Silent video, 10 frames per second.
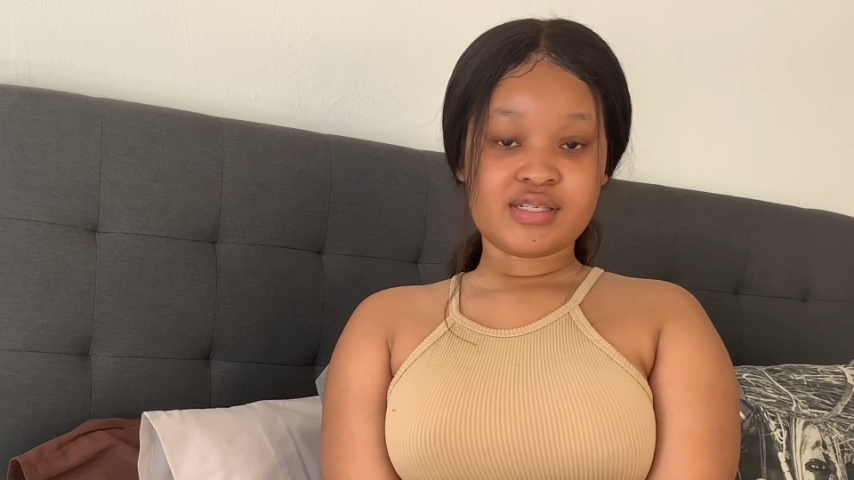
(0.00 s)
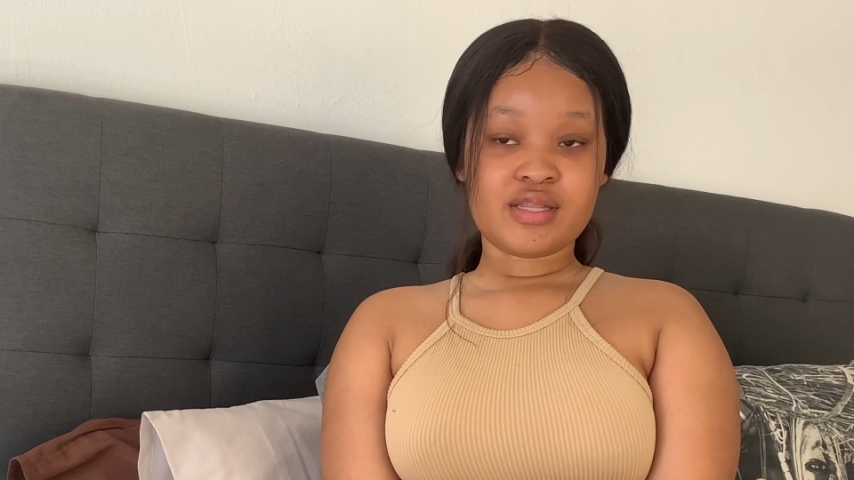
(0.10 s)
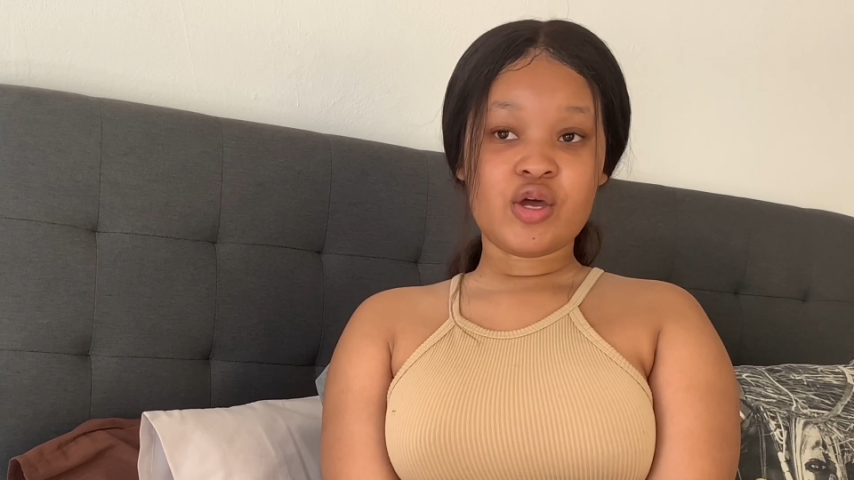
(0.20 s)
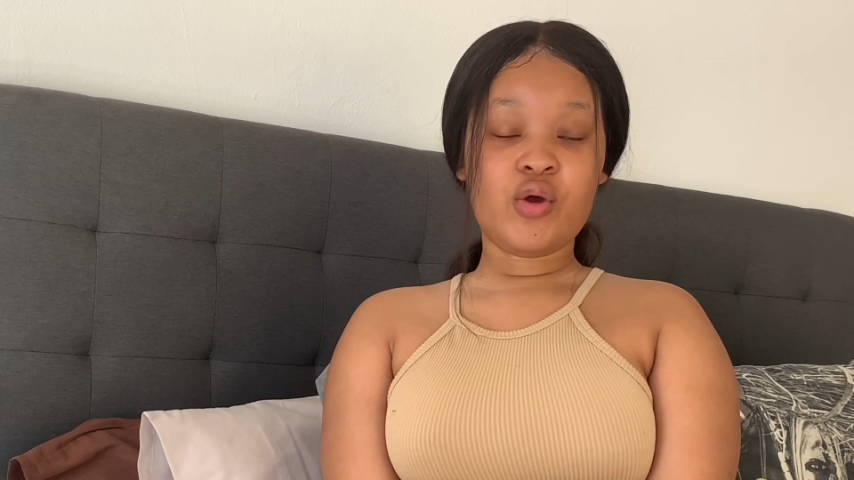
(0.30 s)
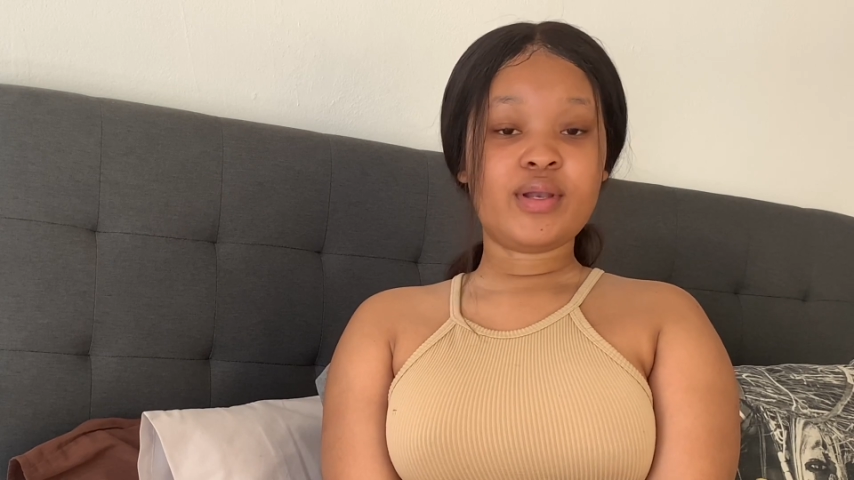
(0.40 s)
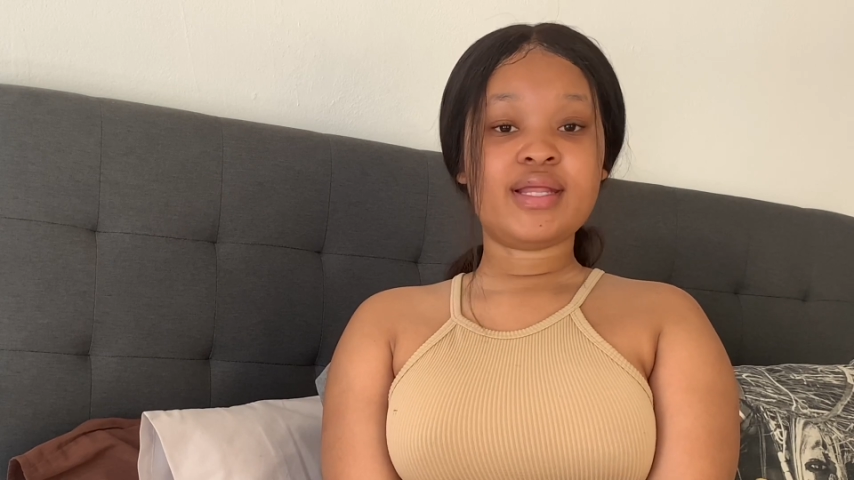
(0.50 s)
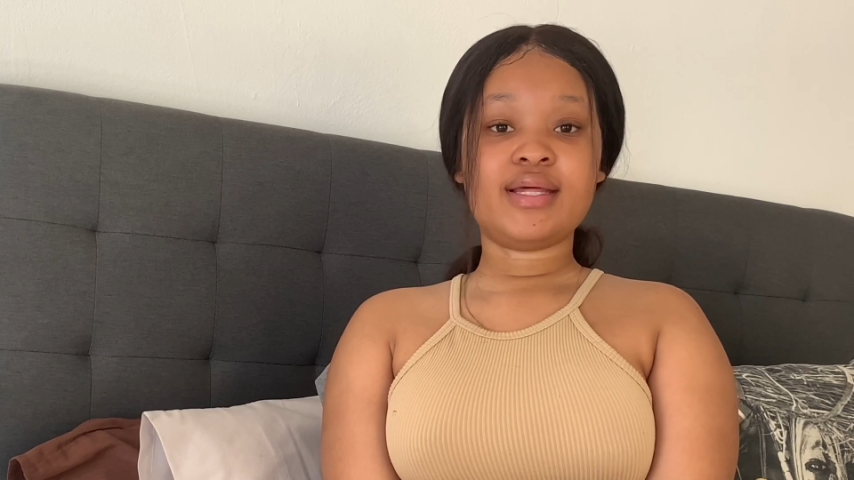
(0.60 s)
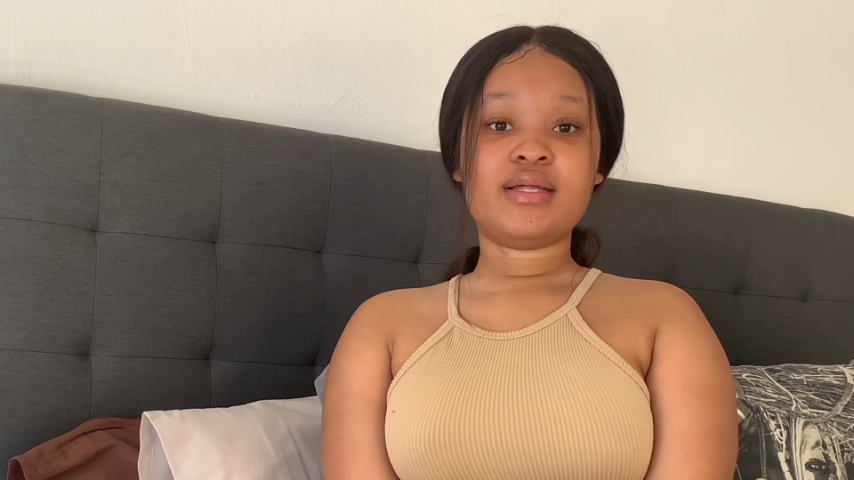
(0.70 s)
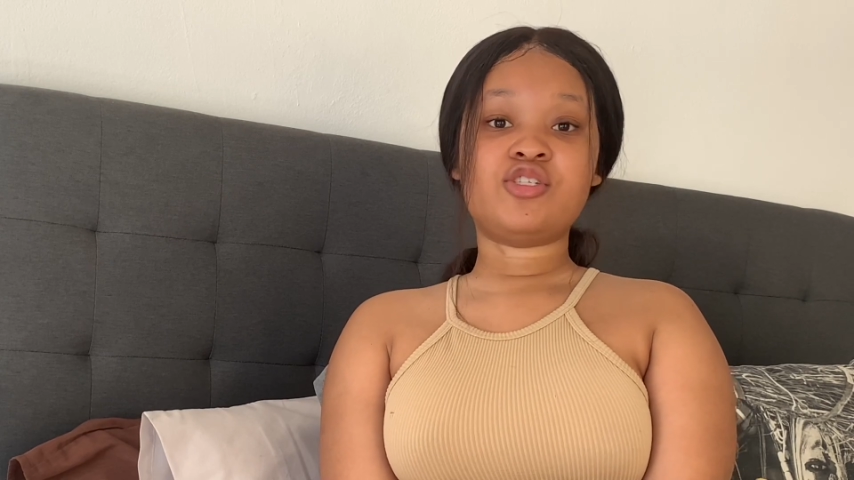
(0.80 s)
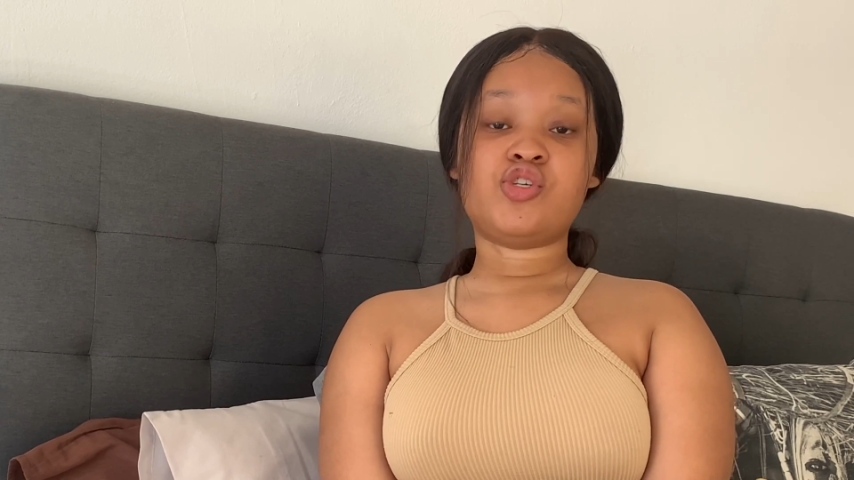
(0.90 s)
The only thing
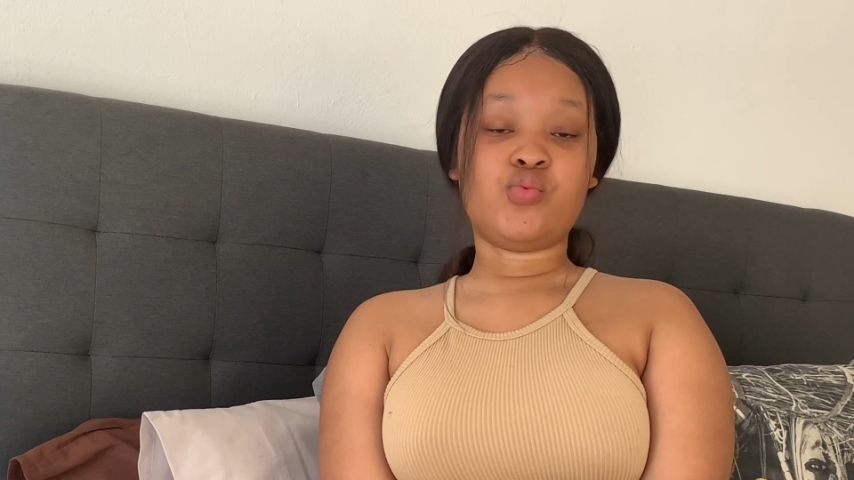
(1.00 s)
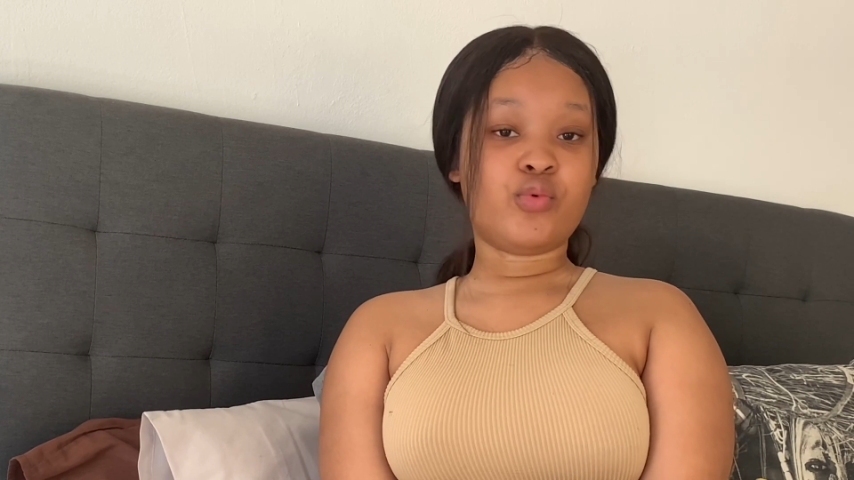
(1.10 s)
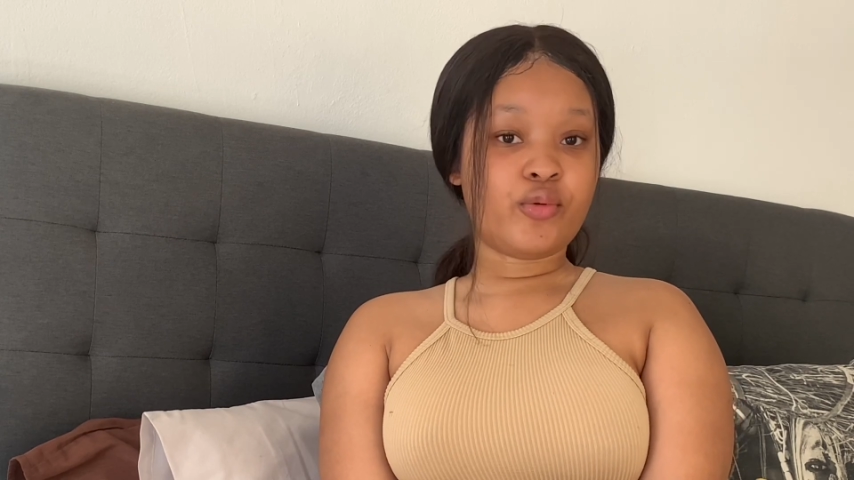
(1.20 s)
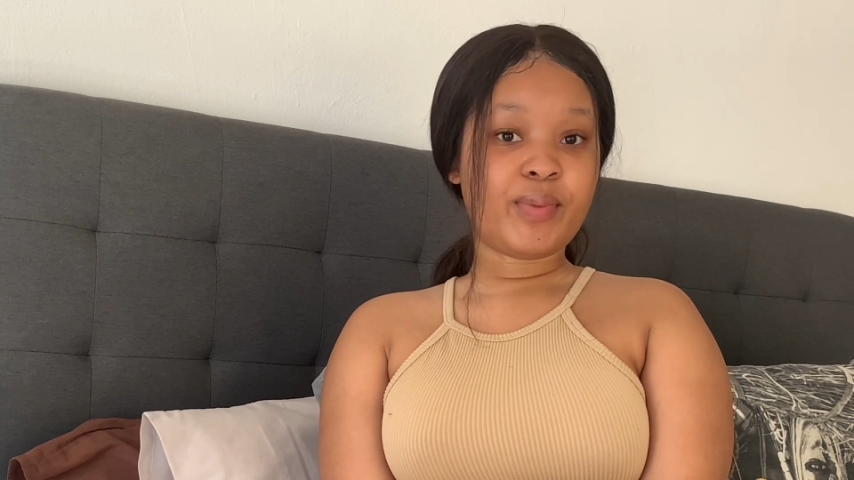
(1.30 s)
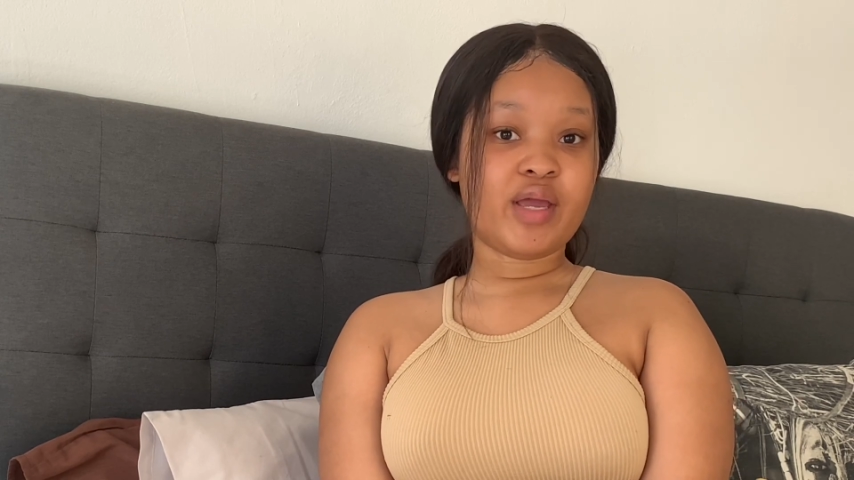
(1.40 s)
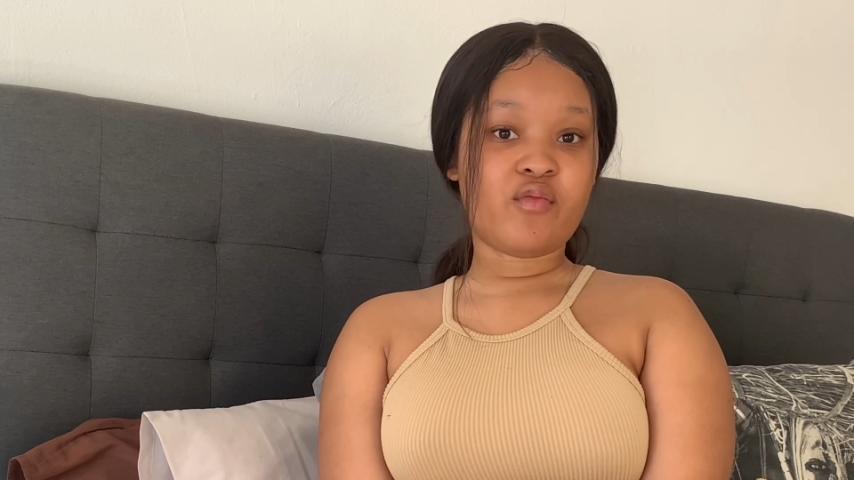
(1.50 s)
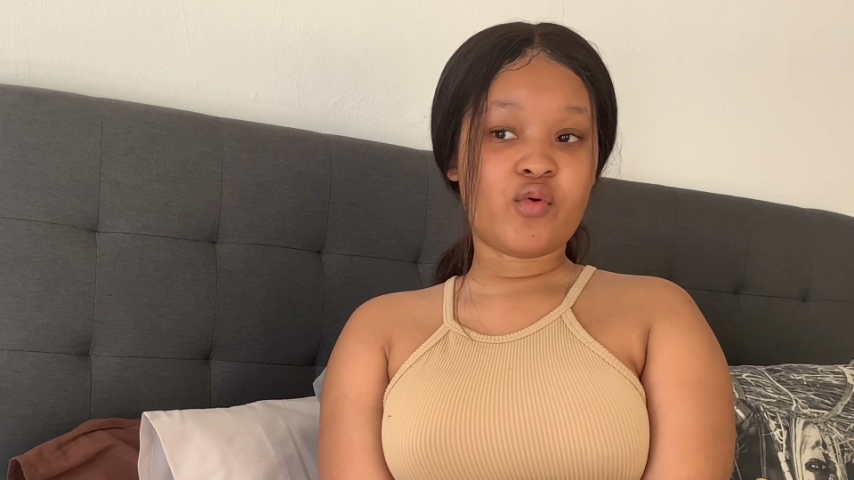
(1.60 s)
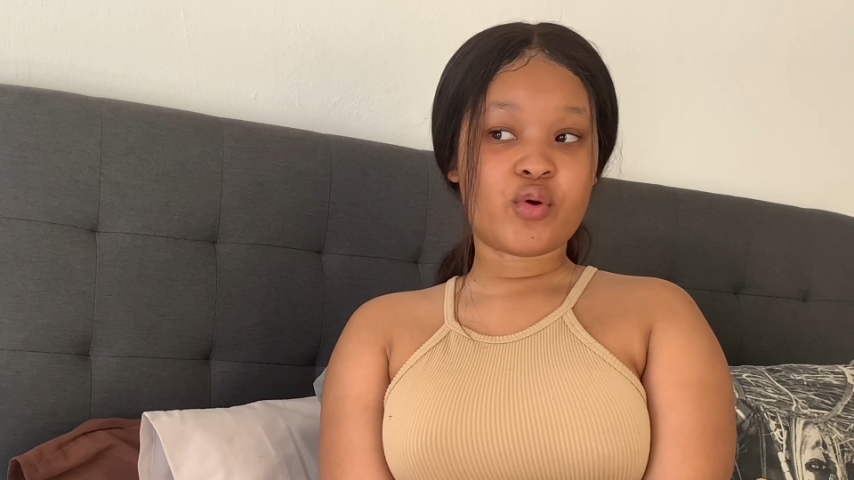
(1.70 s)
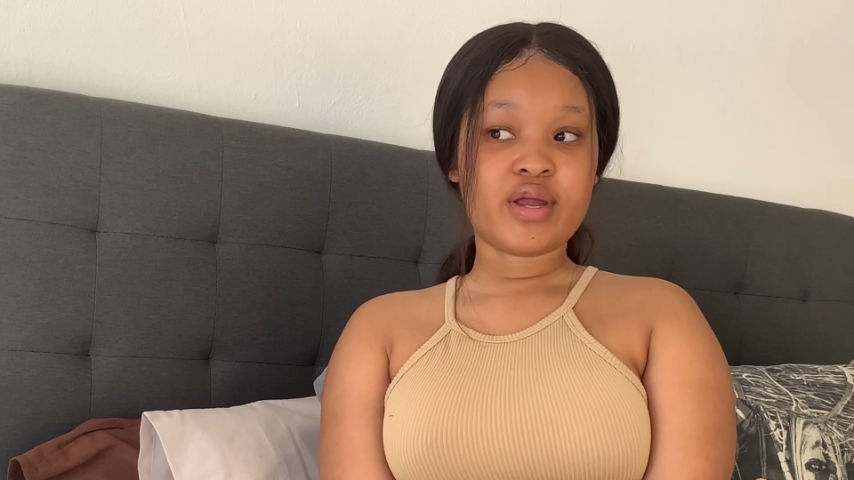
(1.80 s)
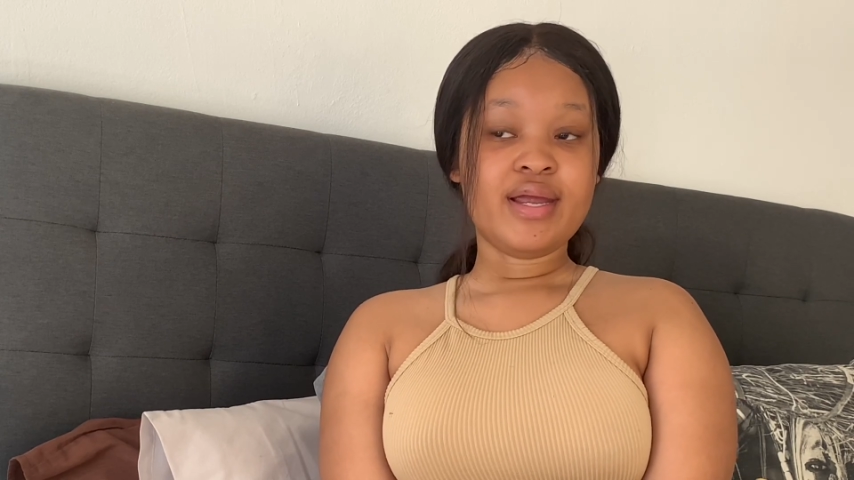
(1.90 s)
that you will pay
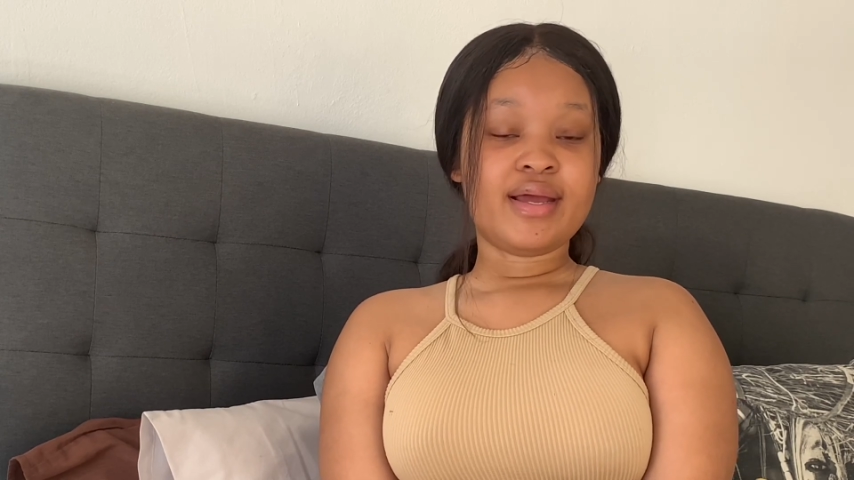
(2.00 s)
for